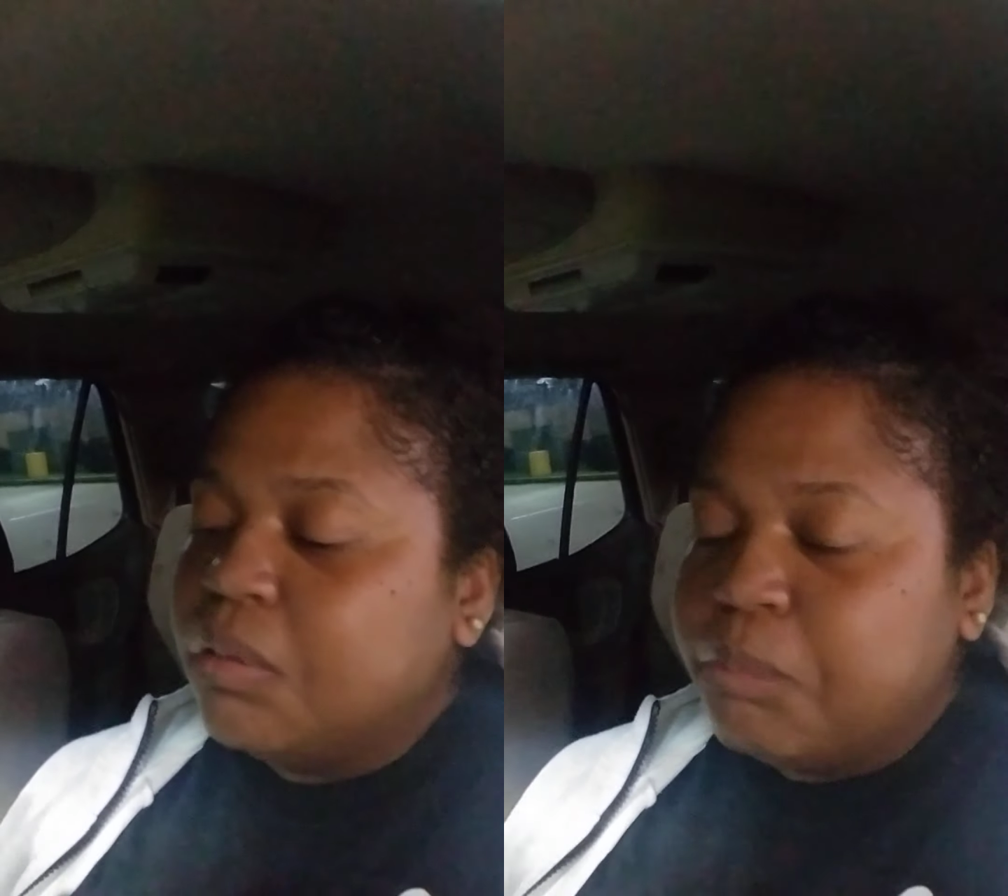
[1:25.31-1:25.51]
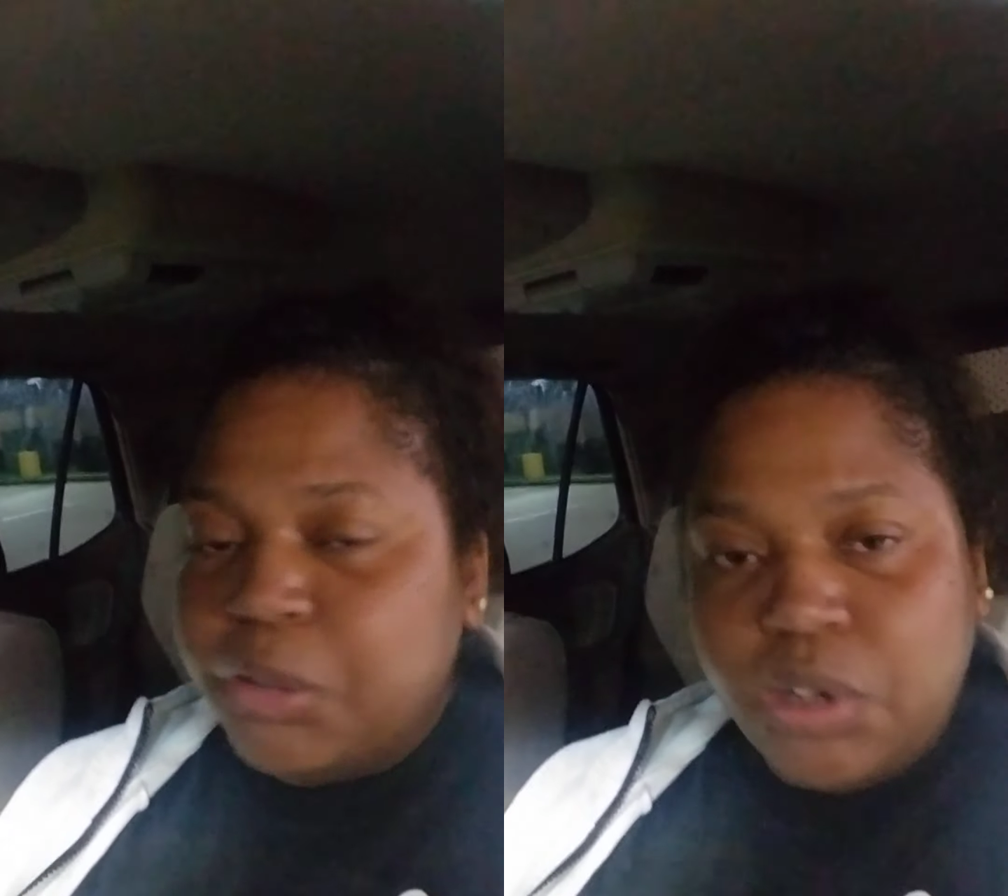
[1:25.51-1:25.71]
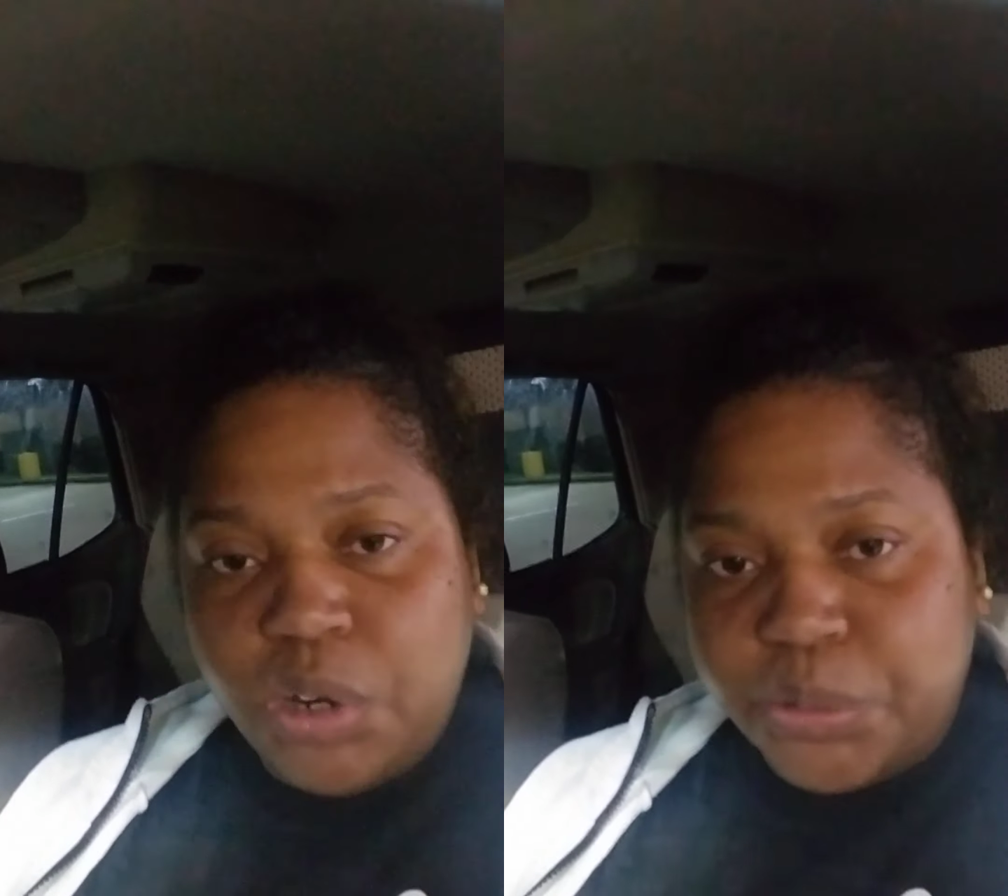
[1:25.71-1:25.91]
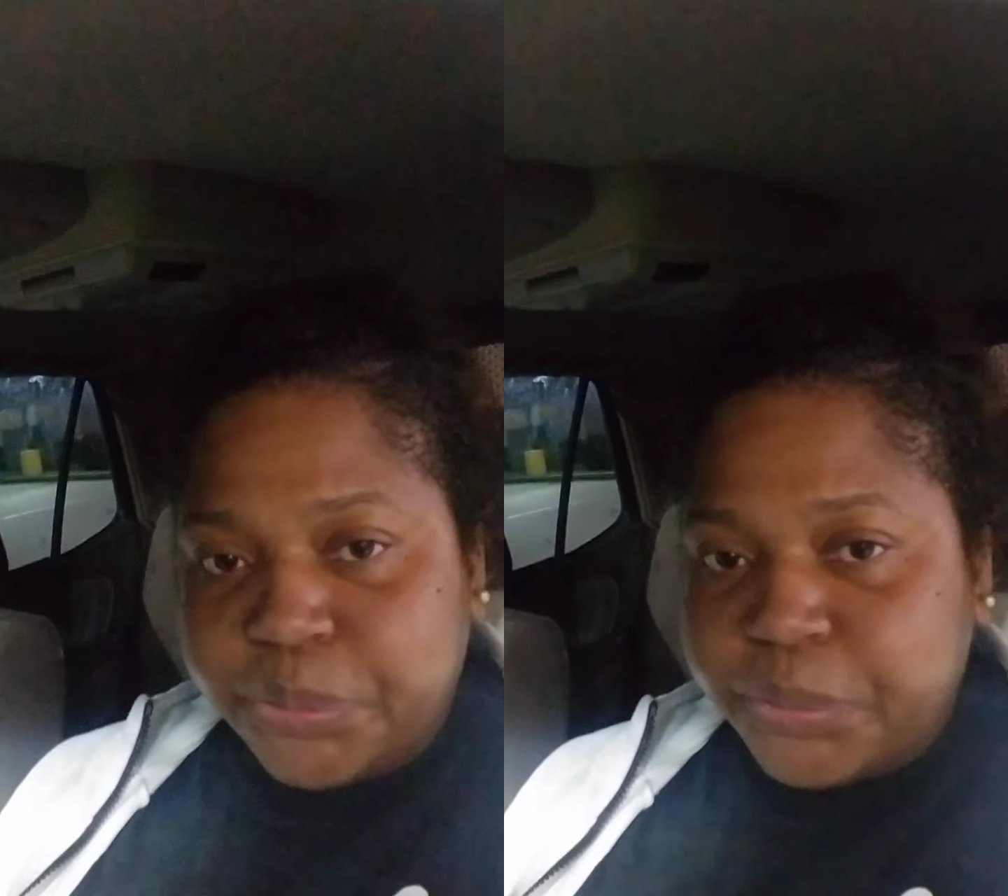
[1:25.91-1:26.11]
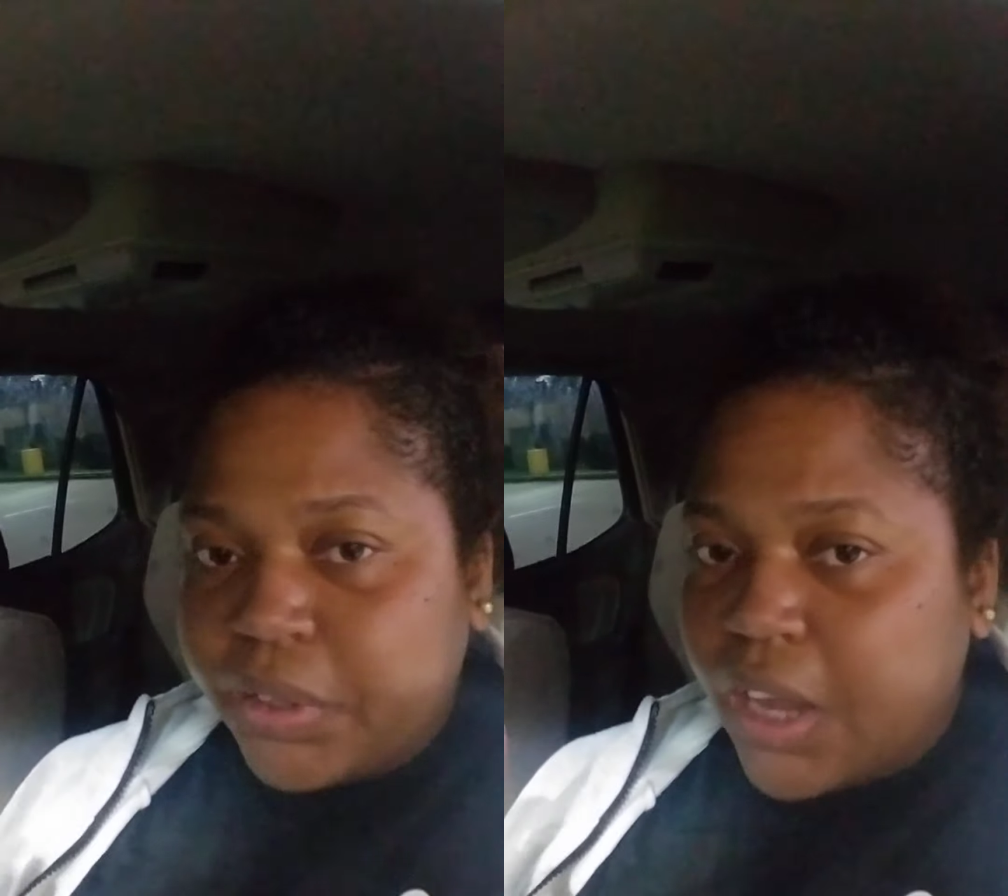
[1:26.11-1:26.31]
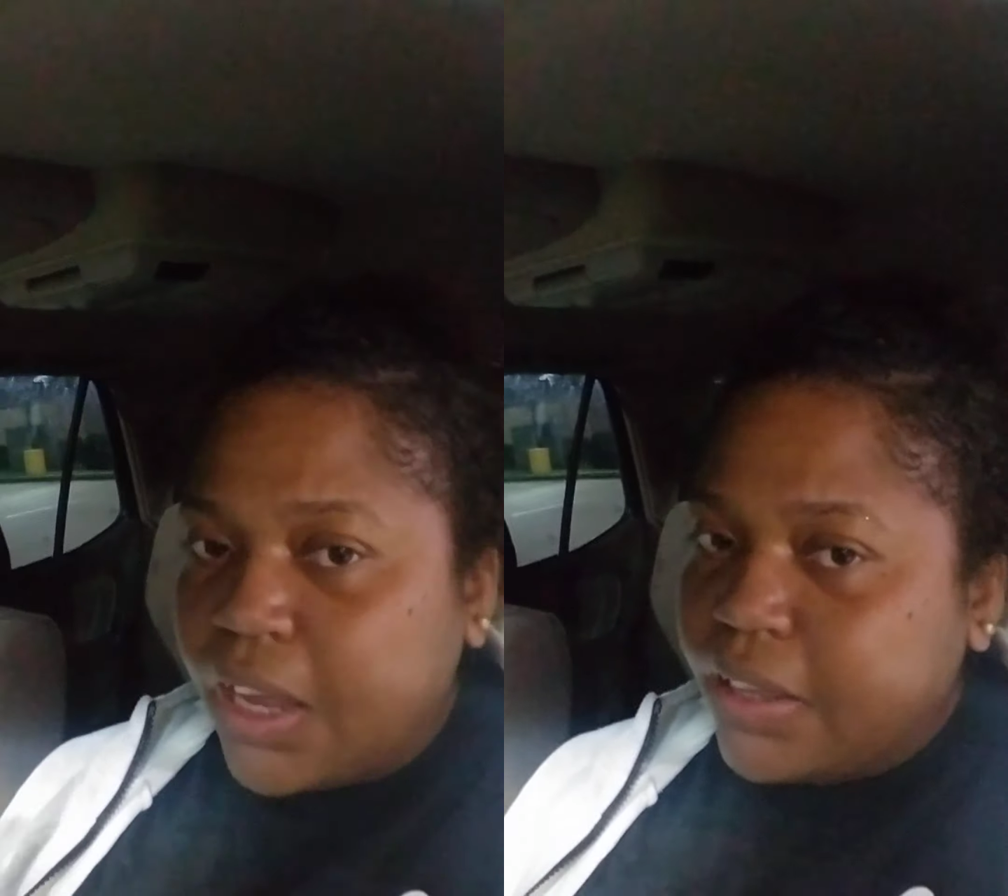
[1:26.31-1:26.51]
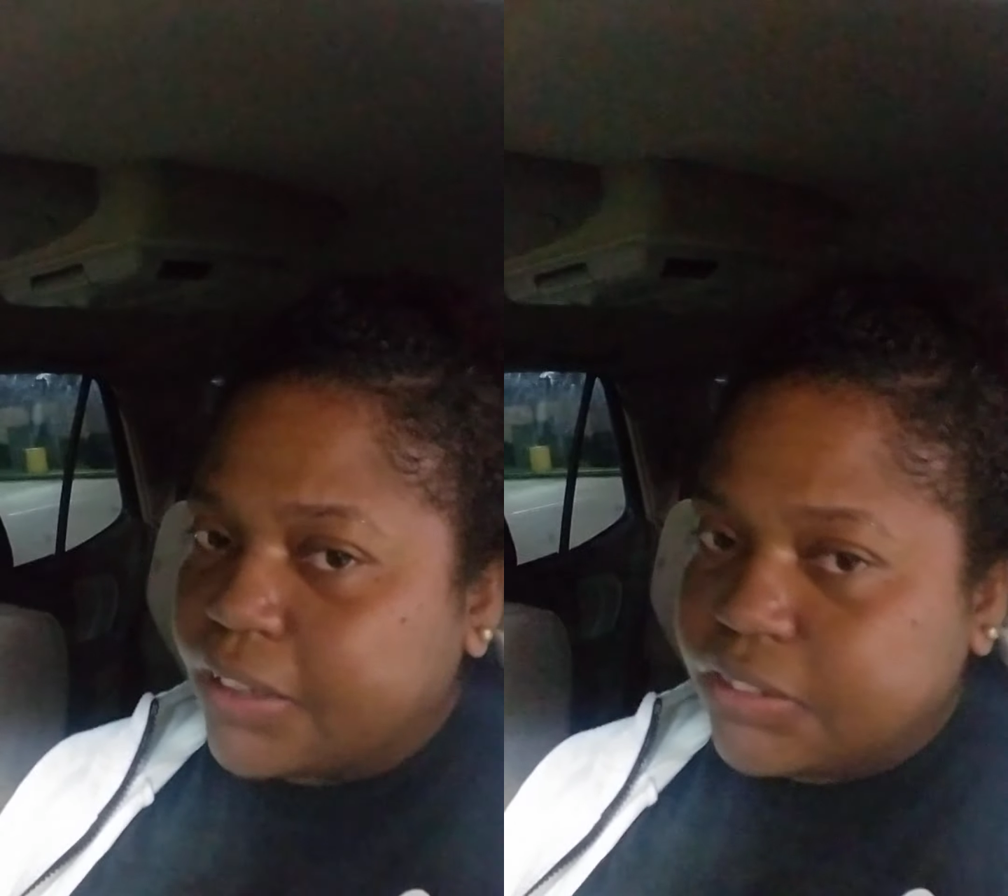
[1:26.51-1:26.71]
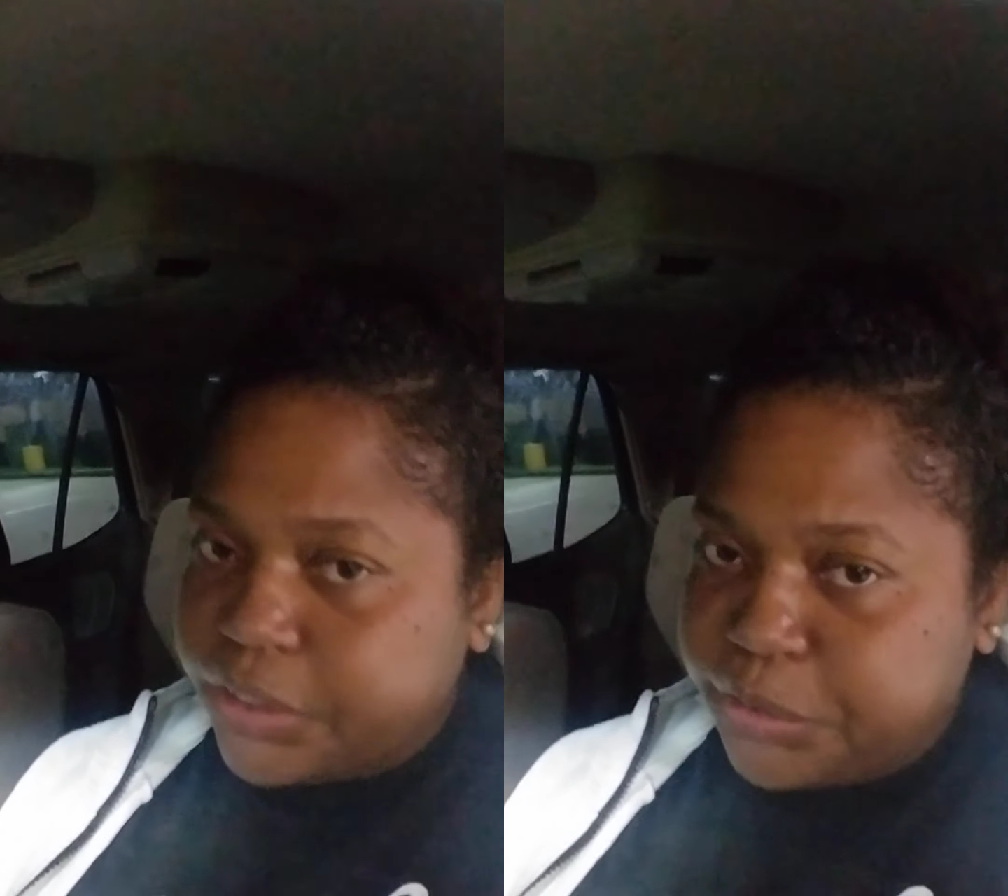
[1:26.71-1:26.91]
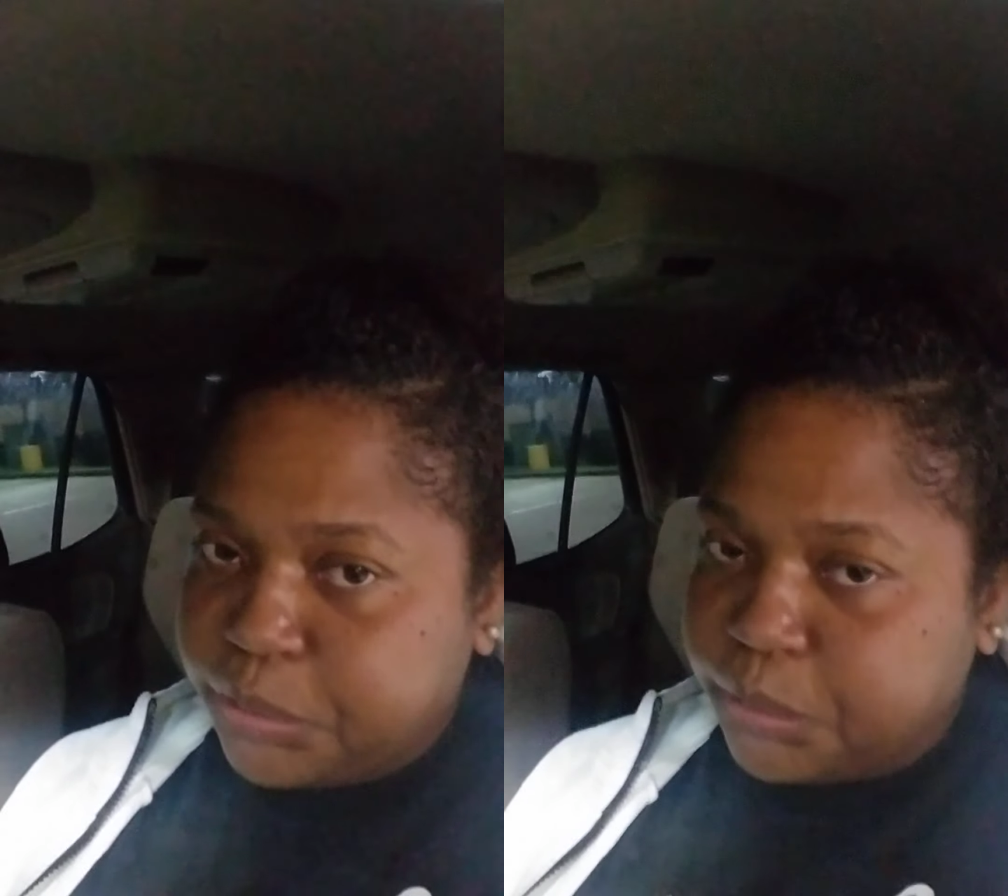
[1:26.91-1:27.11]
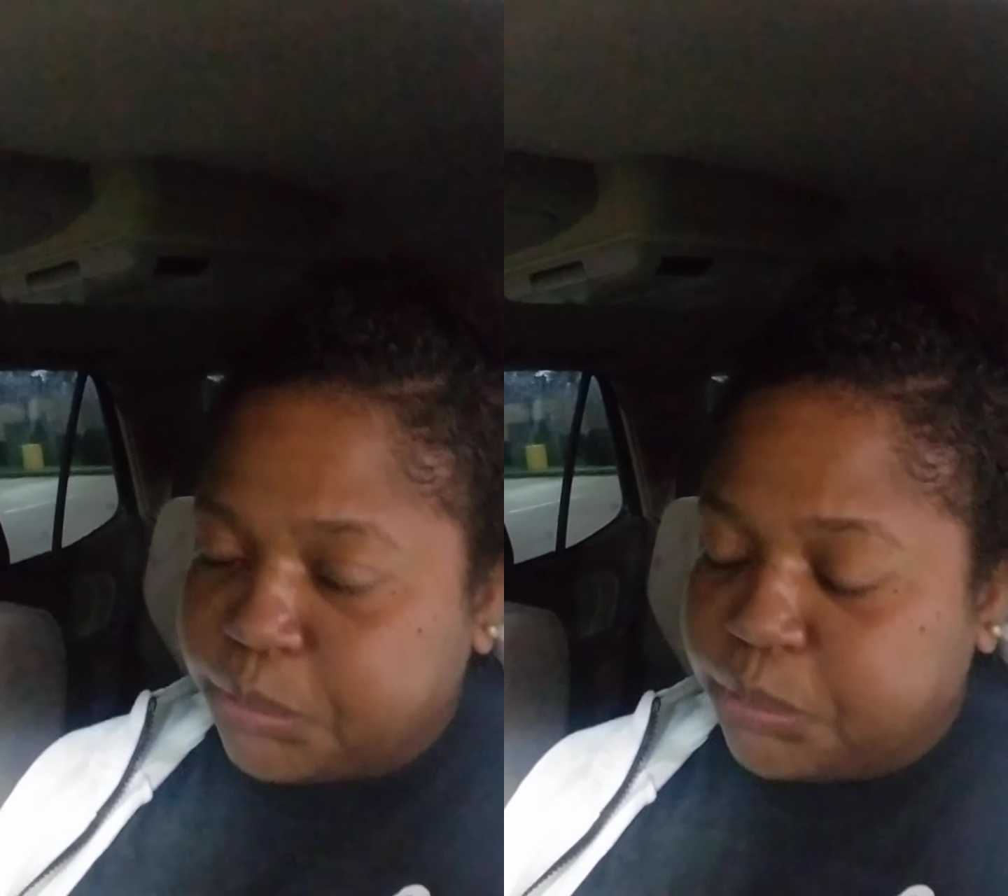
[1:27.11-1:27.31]
But no, that's not
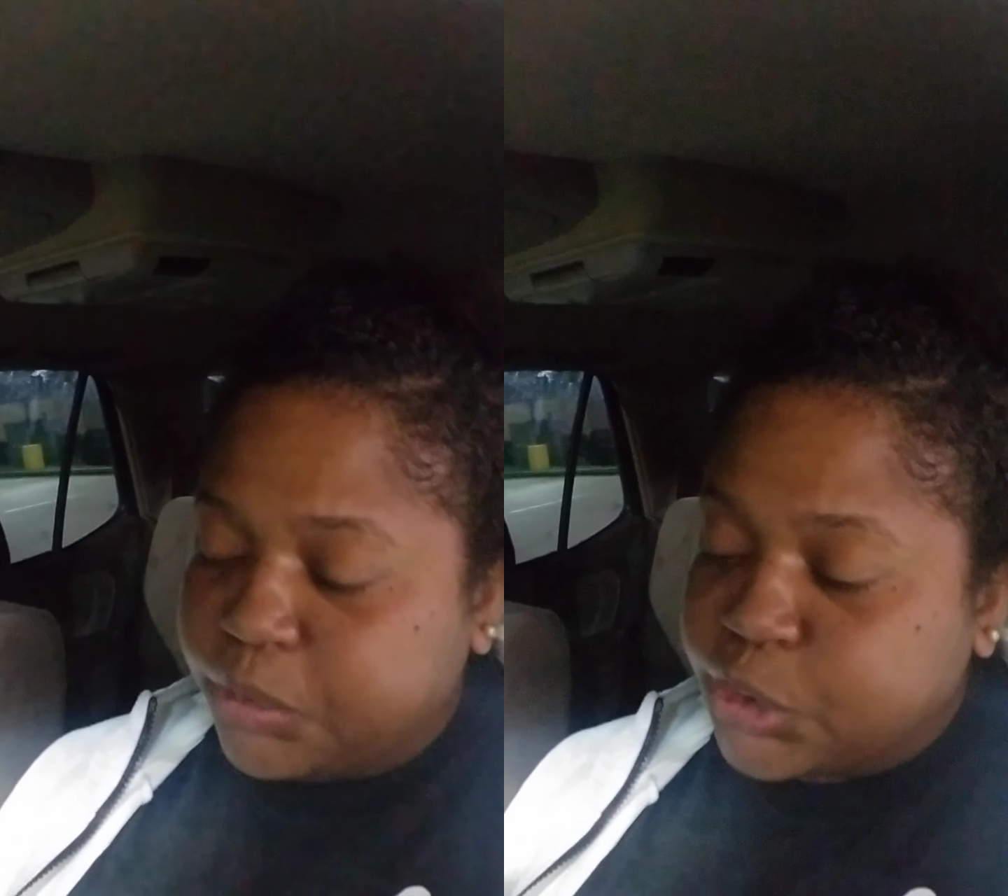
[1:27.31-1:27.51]
true.